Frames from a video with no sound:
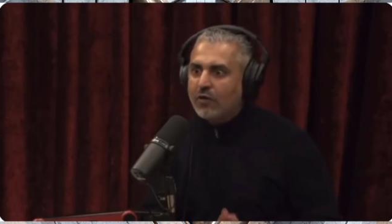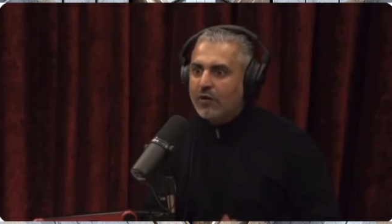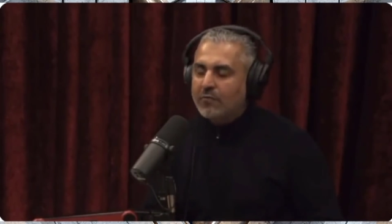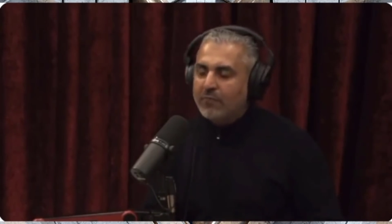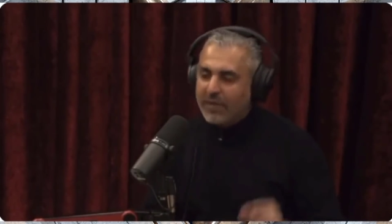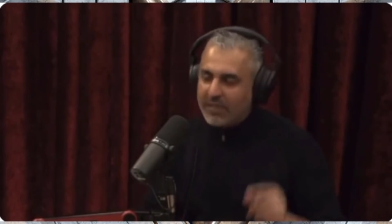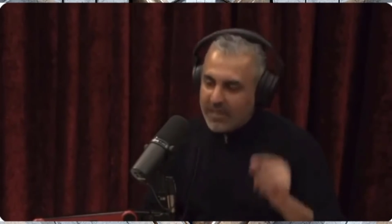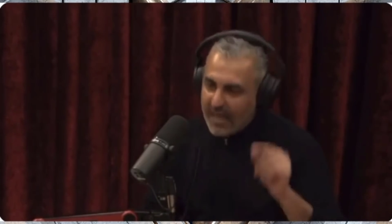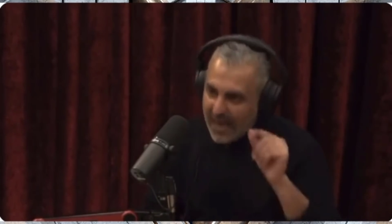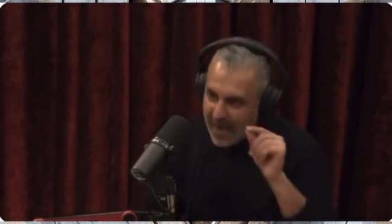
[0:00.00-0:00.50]
This
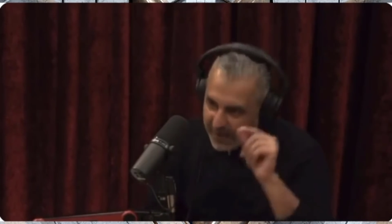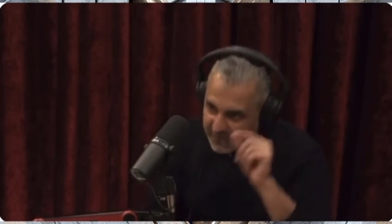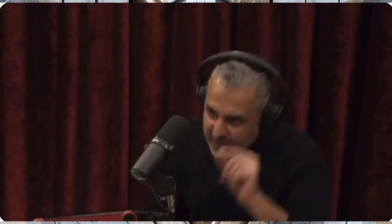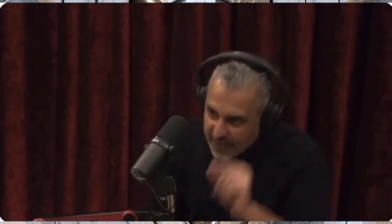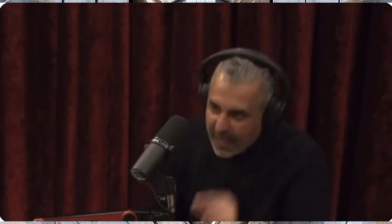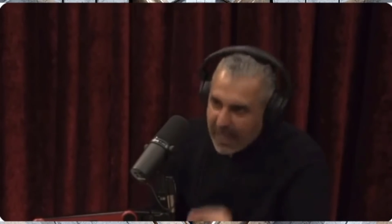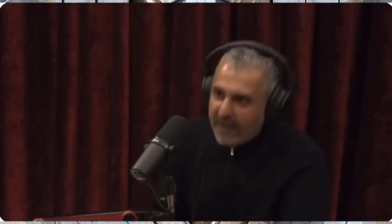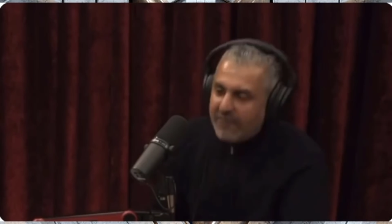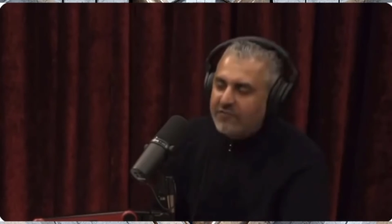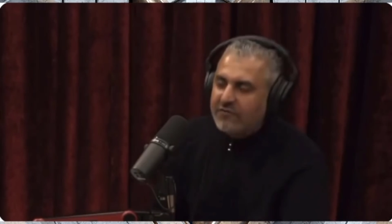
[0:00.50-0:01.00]
is what
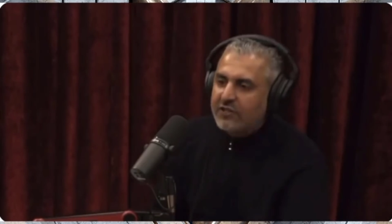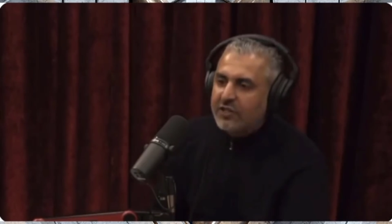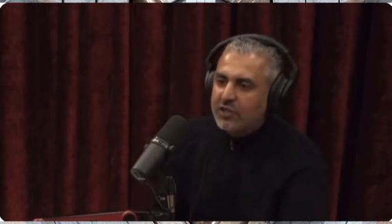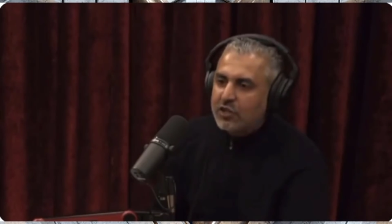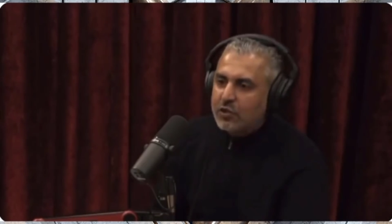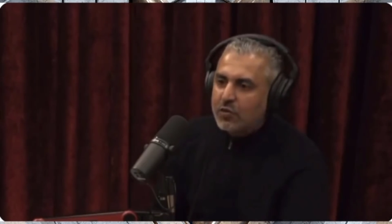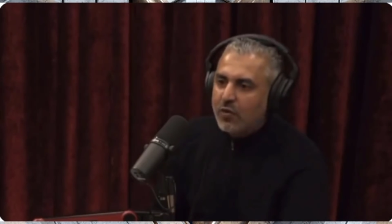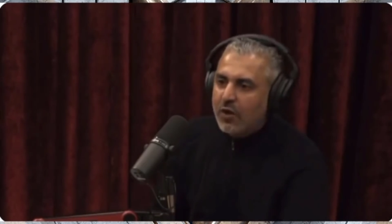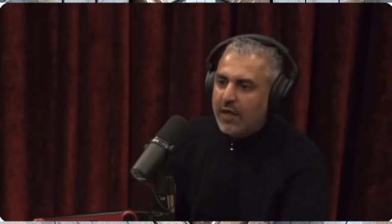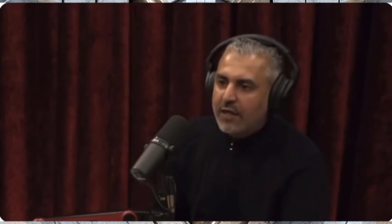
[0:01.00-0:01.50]
Majid
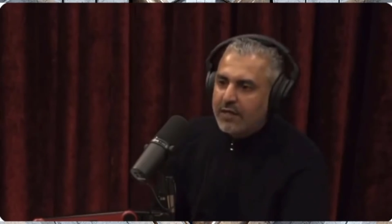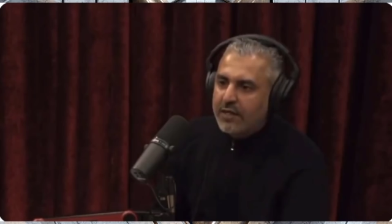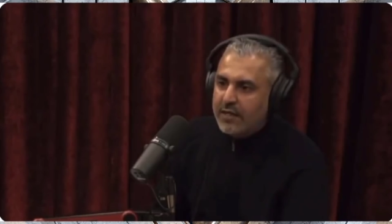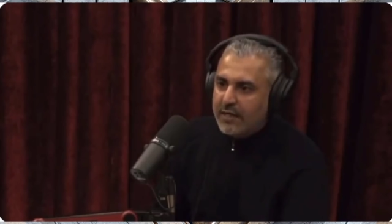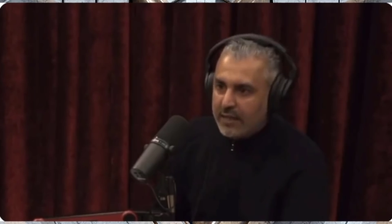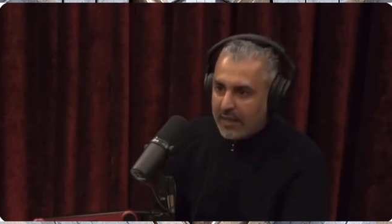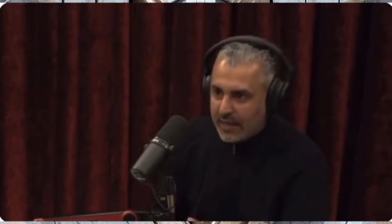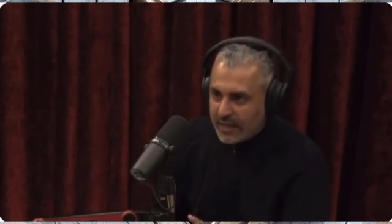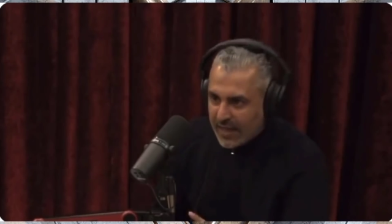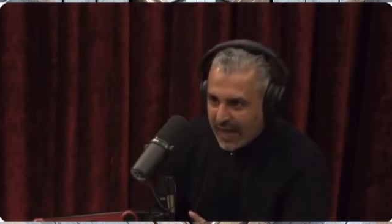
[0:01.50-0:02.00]
Nawaz even
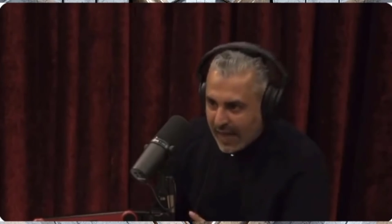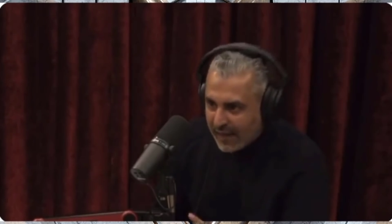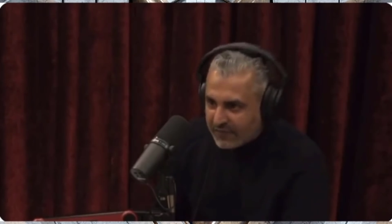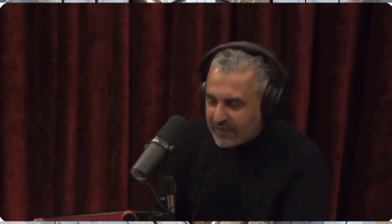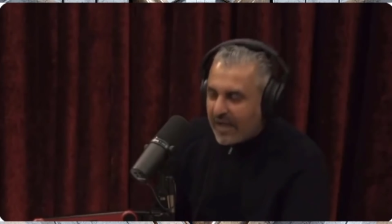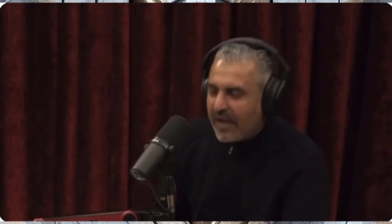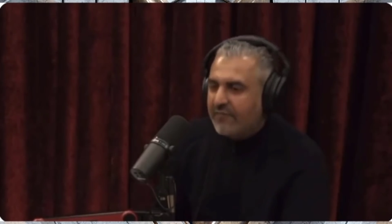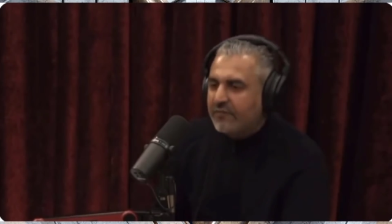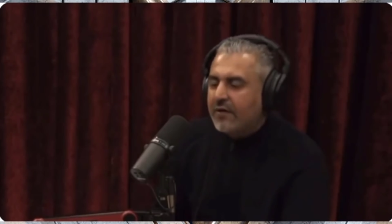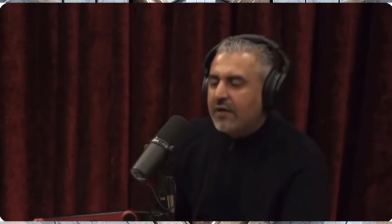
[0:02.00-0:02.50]
showed. It's like,
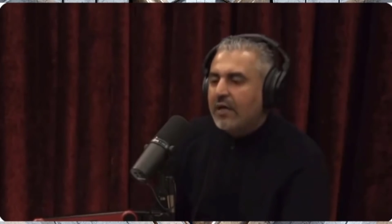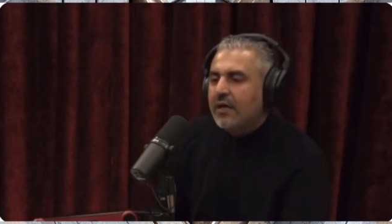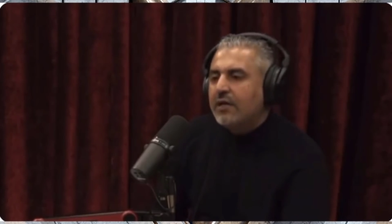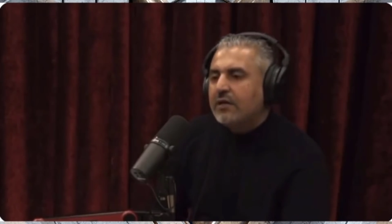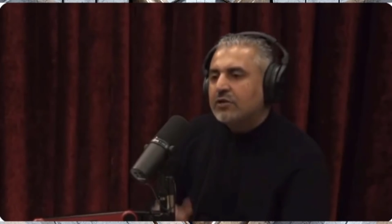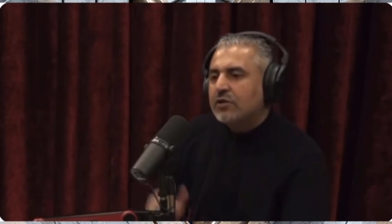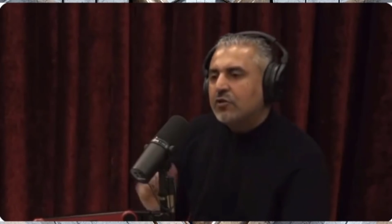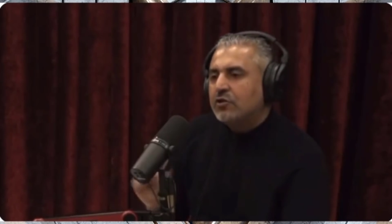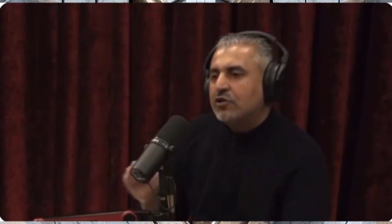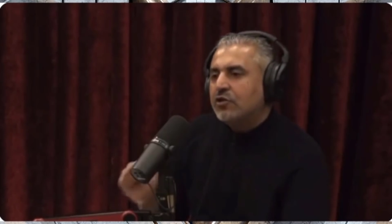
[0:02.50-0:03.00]
okay, they're
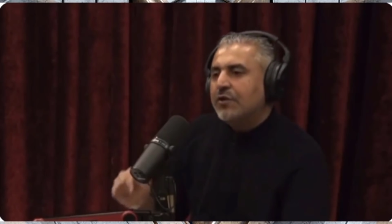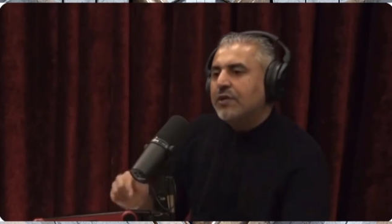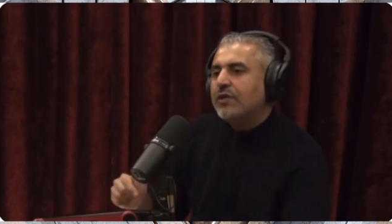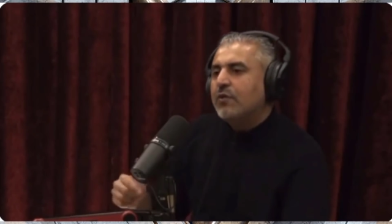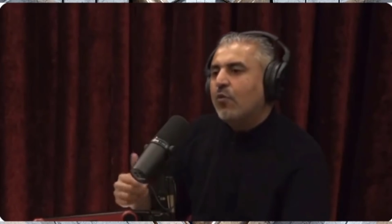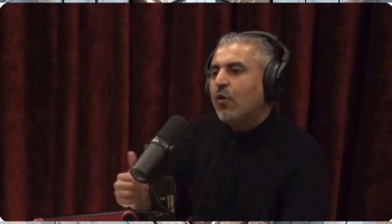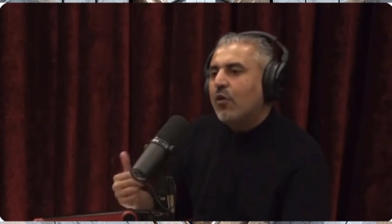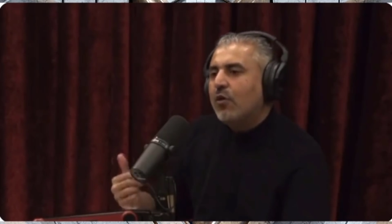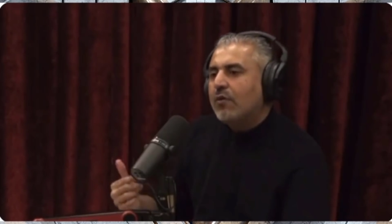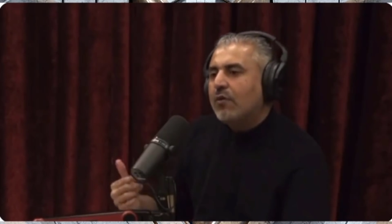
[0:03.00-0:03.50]
talking about